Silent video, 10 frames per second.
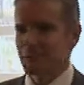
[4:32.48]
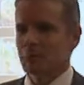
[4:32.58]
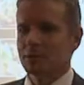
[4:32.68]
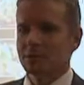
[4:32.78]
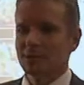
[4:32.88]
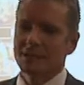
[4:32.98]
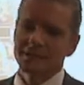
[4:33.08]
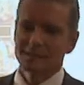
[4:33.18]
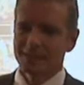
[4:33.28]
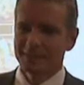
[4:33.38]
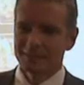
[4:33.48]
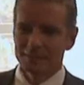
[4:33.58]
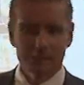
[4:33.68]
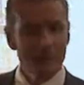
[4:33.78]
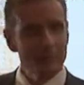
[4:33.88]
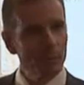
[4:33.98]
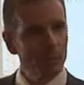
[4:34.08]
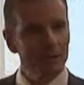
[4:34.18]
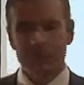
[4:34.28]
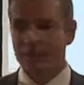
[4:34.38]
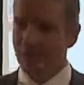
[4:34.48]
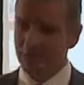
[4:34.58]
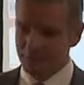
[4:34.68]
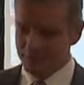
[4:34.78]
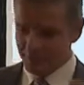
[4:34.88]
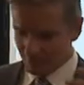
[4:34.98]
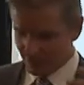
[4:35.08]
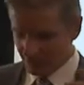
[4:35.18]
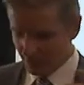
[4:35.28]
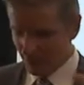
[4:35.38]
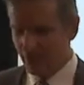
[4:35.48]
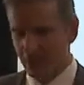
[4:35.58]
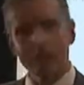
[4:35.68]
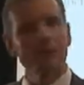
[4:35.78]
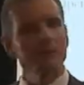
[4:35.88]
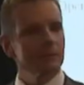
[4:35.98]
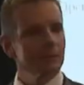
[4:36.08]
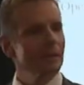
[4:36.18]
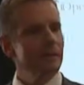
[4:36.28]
separation. And I'm a proud dad, and I'm going to say, okay, I'll do it.